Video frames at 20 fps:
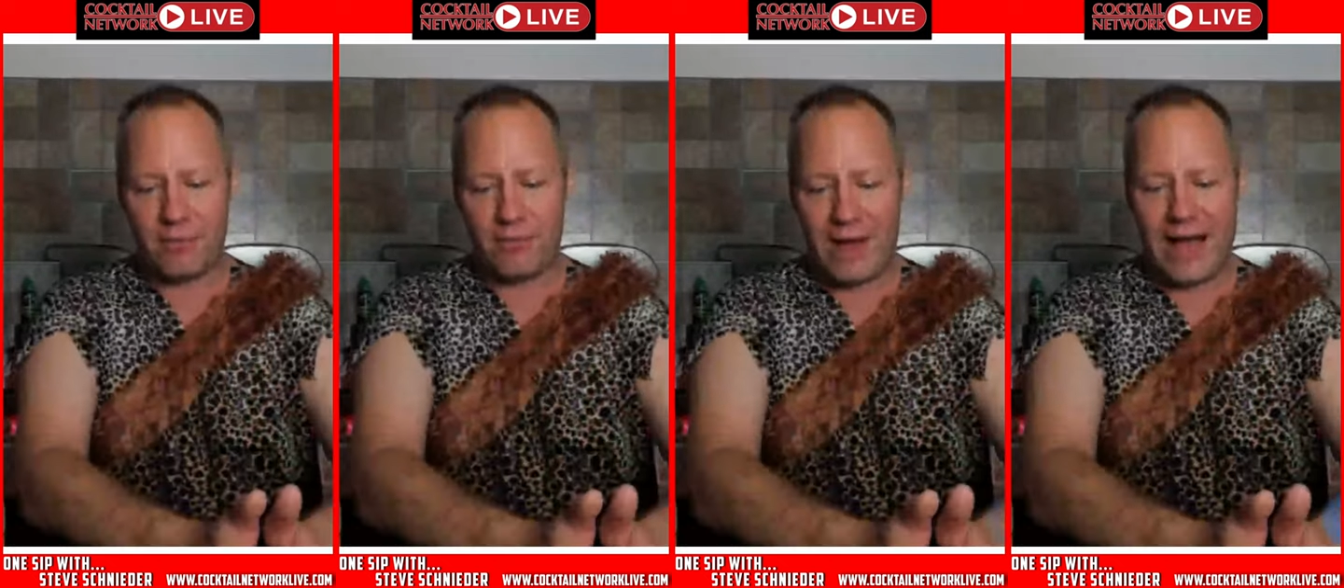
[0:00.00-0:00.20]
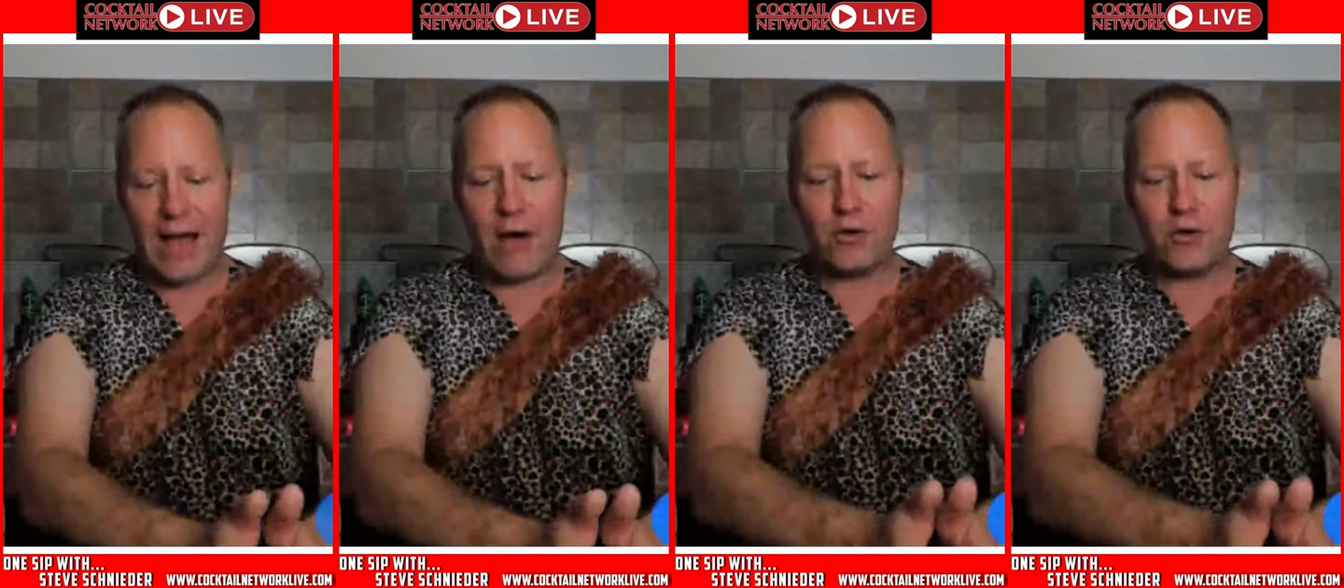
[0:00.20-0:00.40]

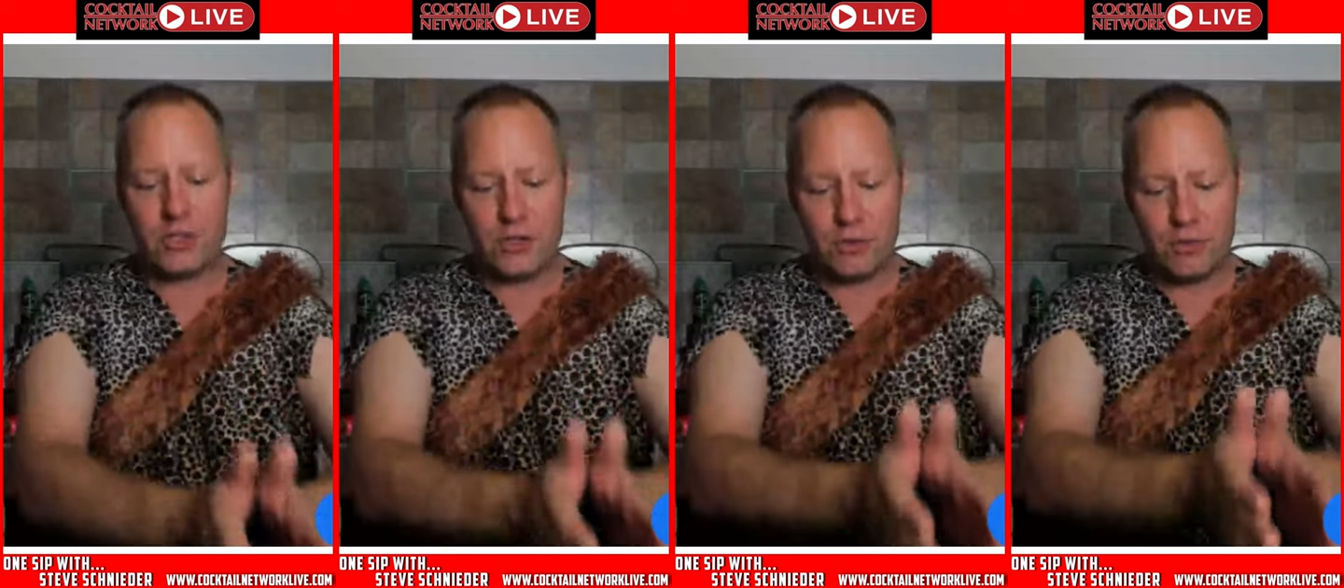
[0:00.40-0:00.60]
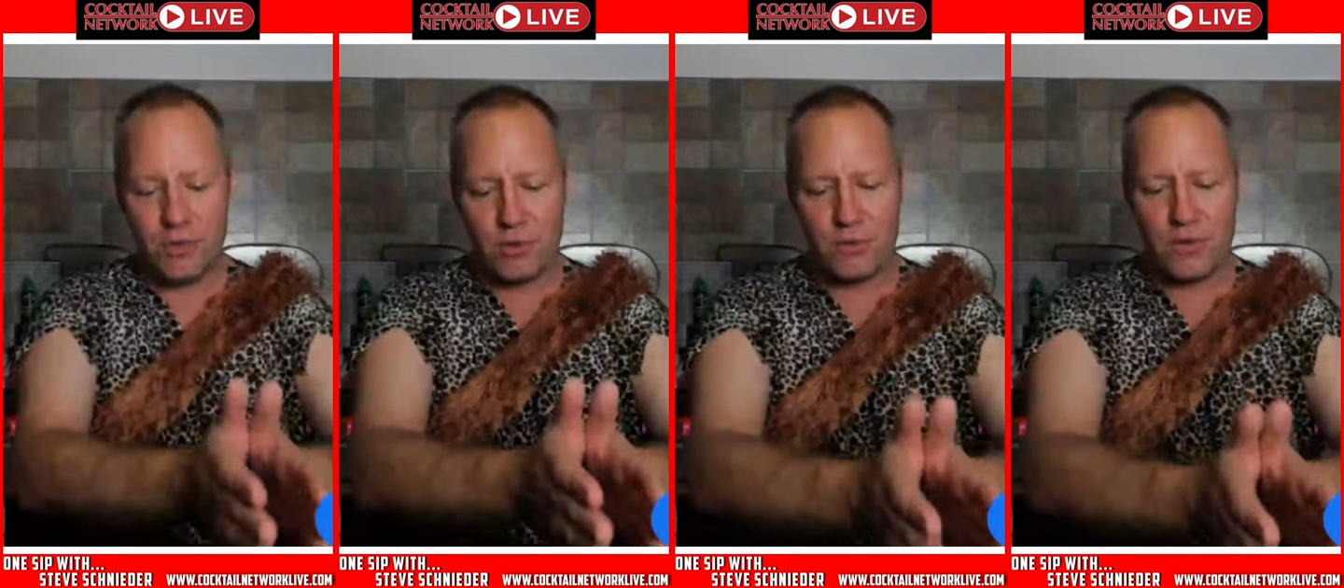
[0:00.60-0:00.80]
of
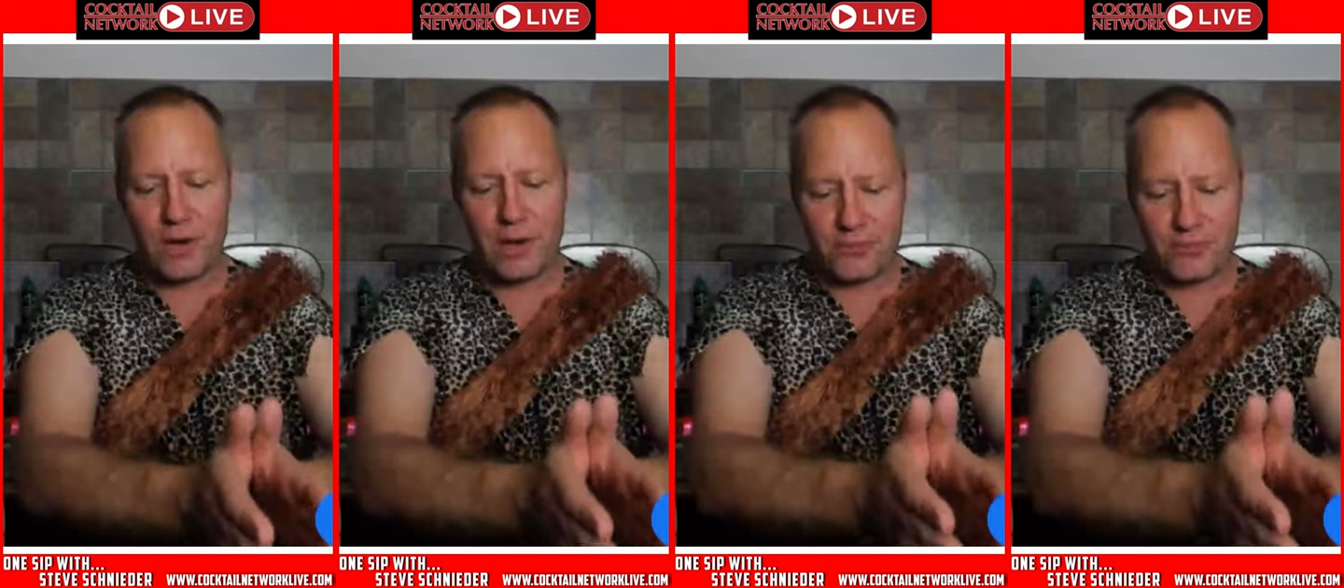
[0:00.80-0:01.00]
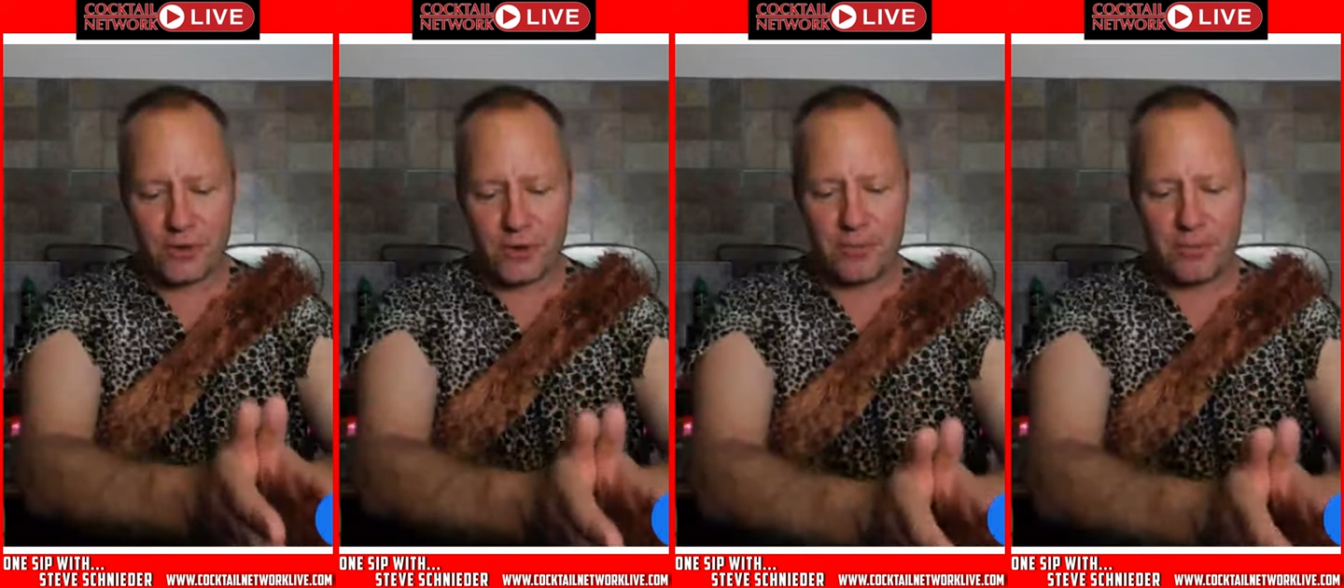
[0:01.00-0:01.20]
how to
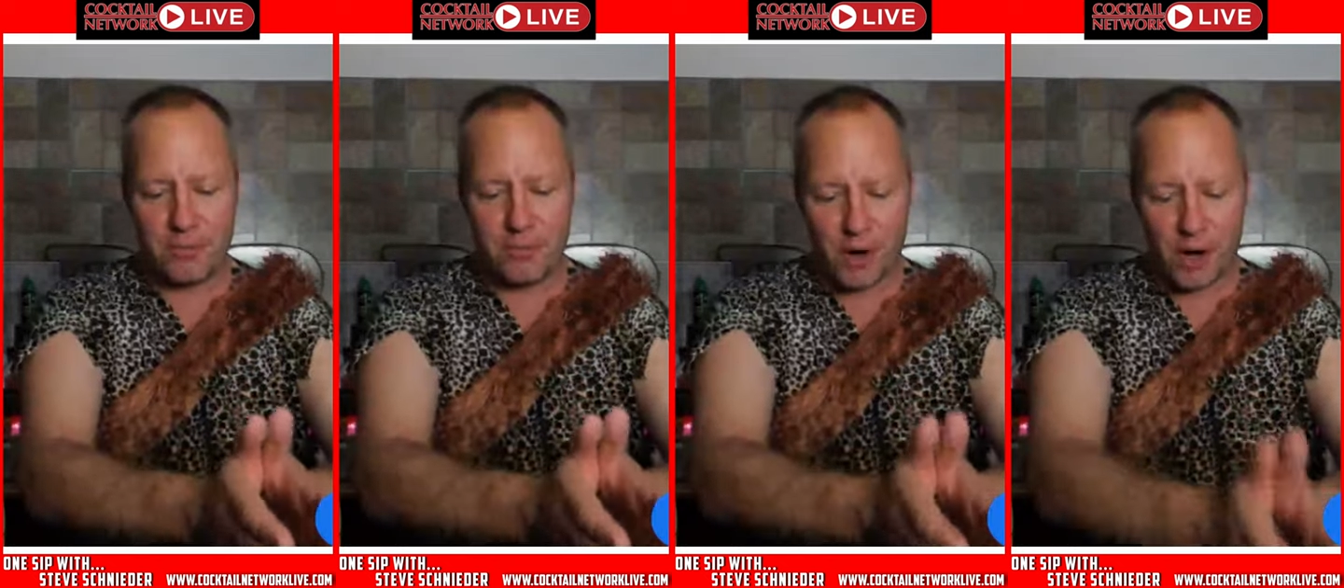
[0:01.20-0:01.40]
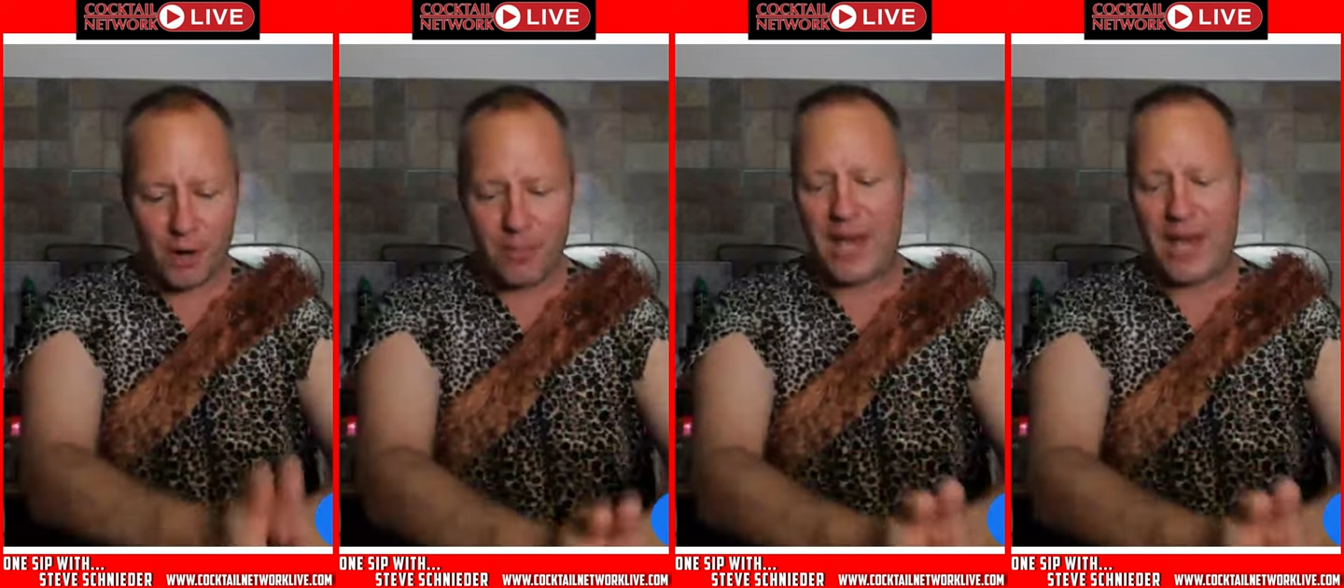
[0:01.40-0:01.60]
move up
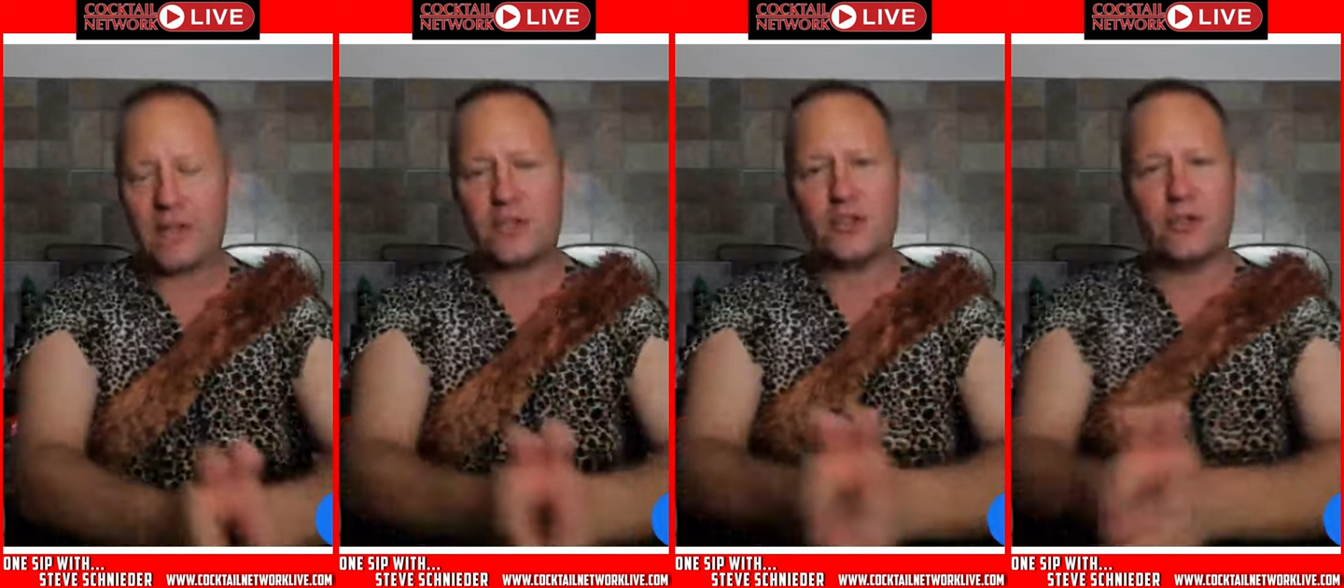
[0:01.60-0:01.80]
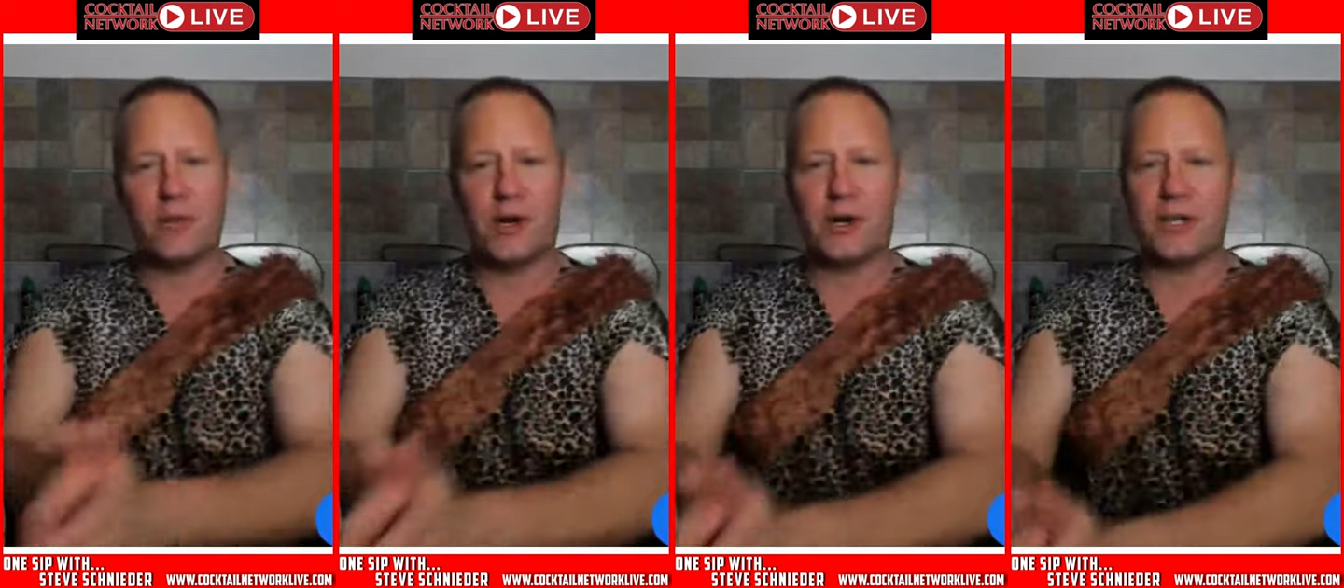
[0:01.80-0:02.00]
from bar
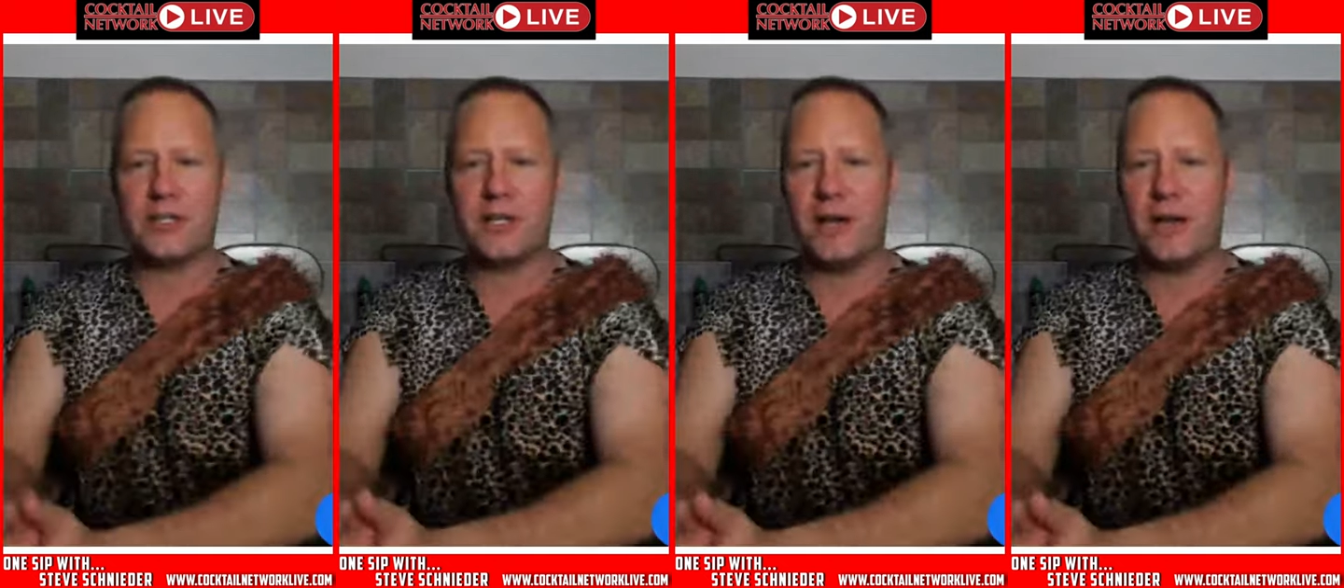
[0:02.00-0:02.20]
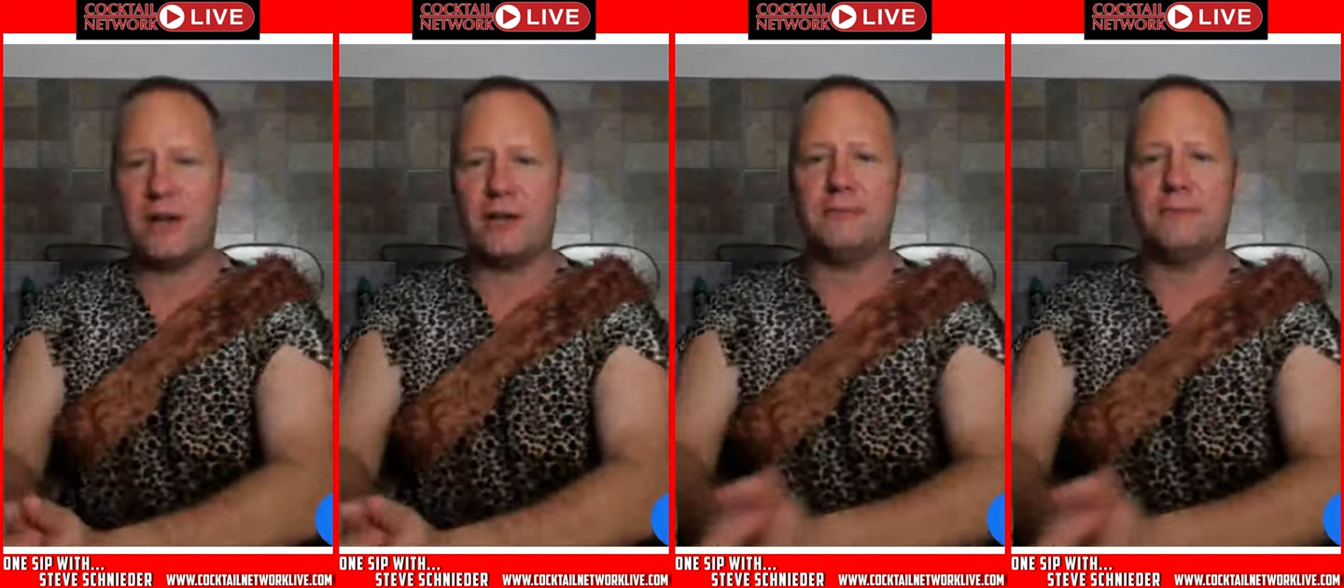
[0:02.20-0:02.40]
back to
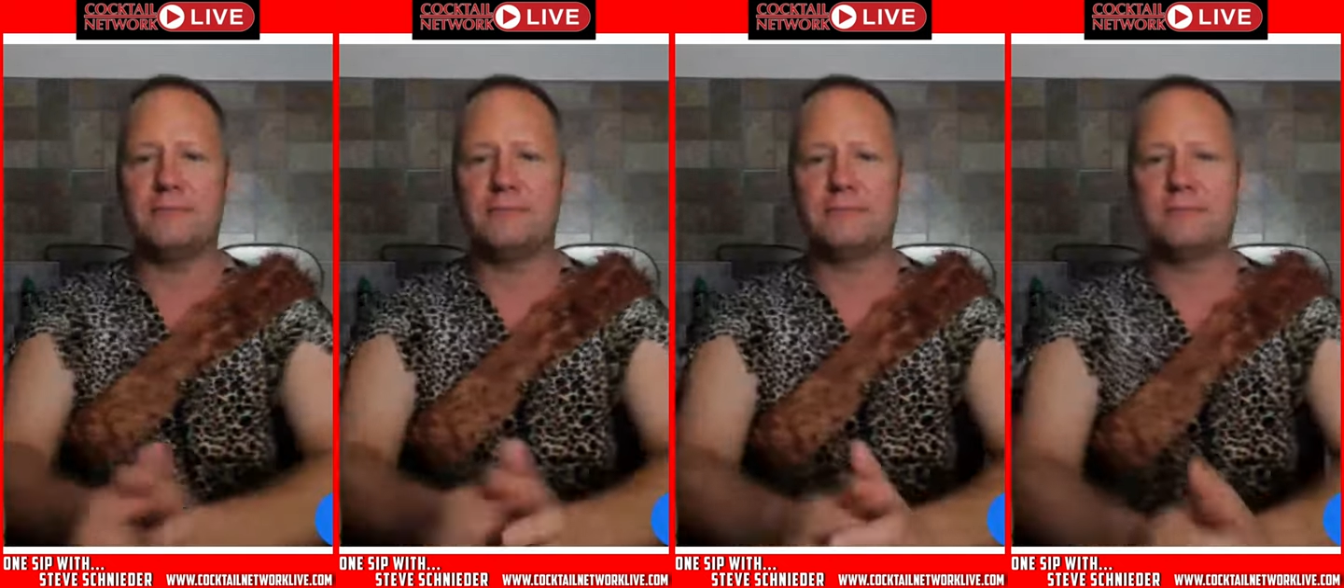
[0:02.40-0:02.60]
bartender?